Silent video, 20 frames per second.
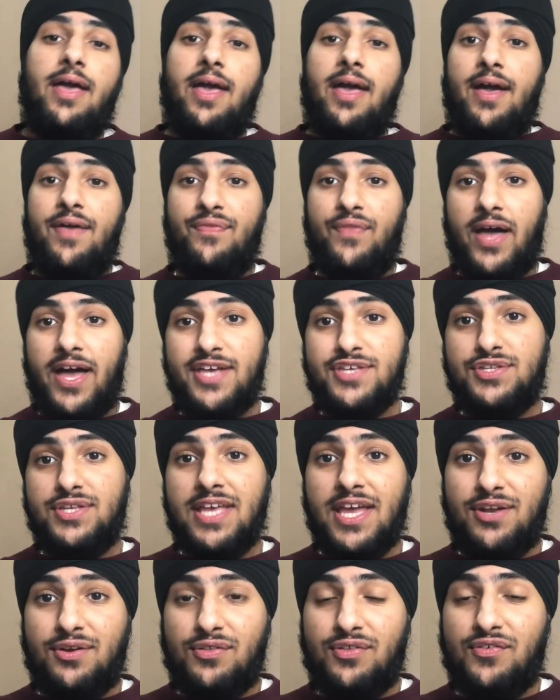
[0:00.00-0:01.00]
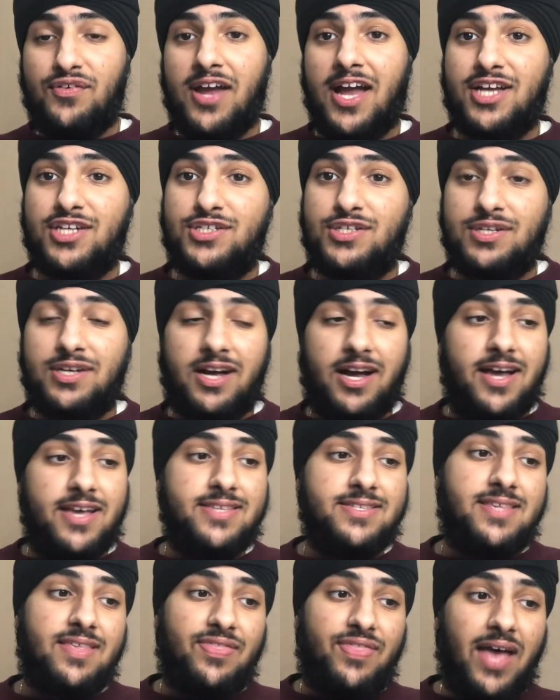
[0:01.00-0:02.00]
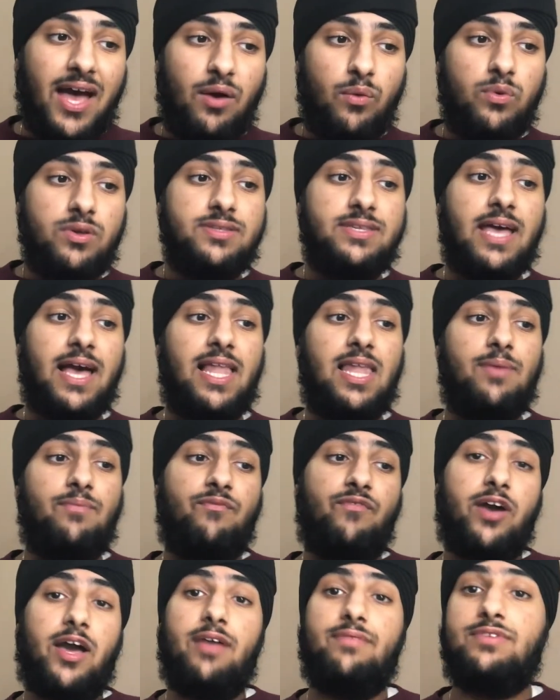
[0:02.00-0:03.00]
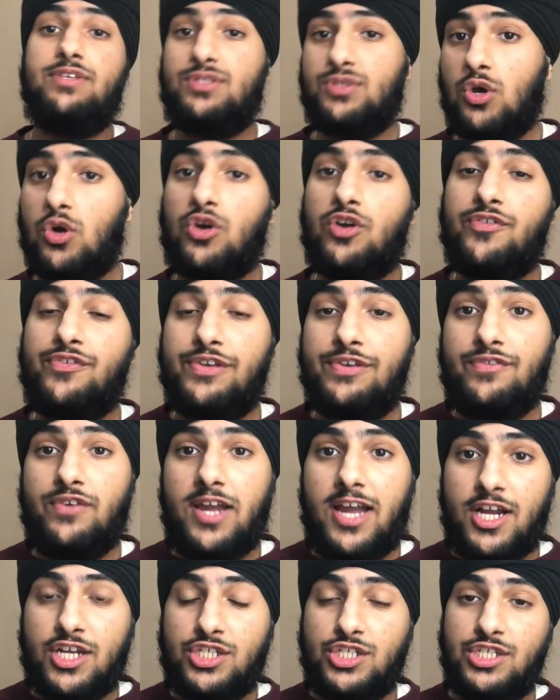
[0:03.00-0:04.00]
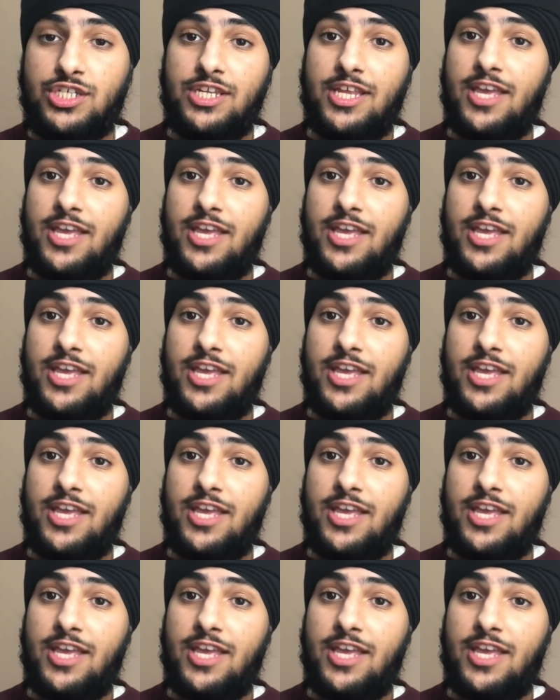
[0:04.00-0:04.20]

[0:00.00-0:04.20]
And that is the end of the reaction, guys. That was the LM5 discography reaction.